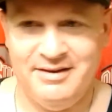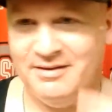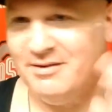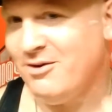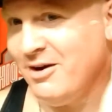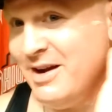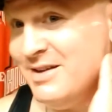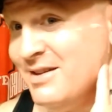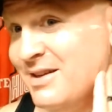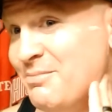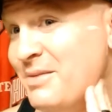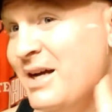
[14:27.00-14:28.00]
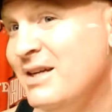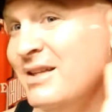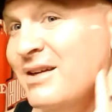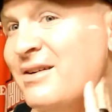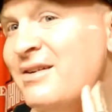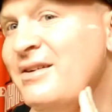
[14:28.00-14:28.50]
crazy back
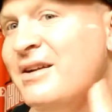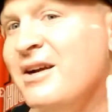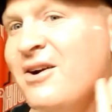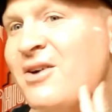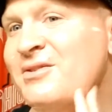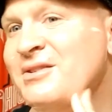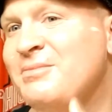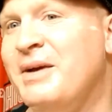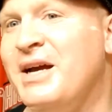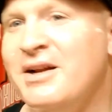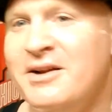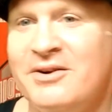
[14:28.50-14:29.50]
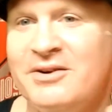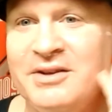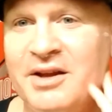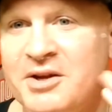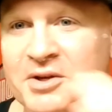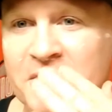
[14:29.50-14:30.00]
there, and it causes bad
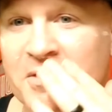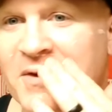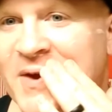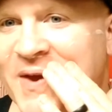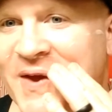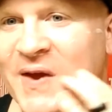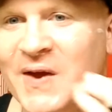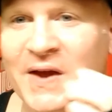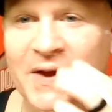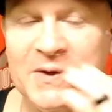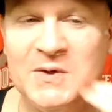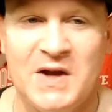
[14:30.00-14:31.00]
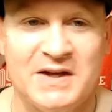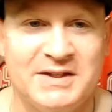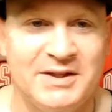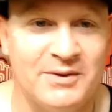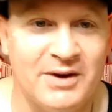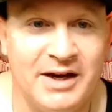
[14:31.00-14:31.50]
irritation if I can't get just
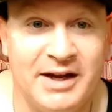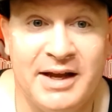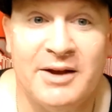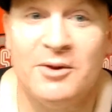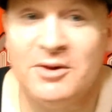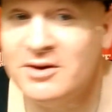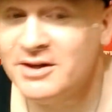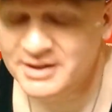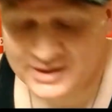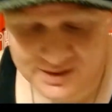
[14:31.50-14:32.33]
the right angle on it.